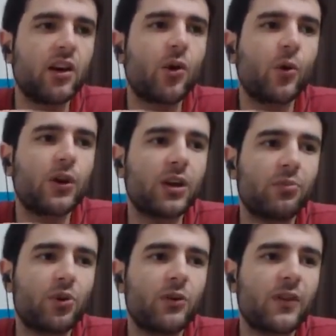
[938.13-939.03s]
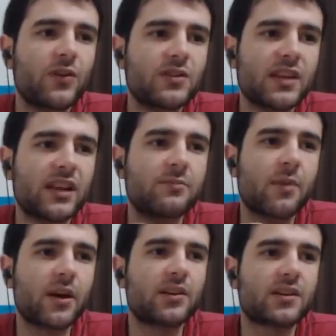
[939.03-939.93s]
or you can prove that you sent
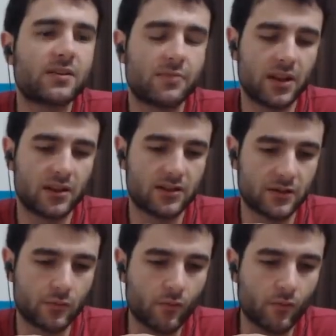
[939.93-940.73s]
money to somebody else,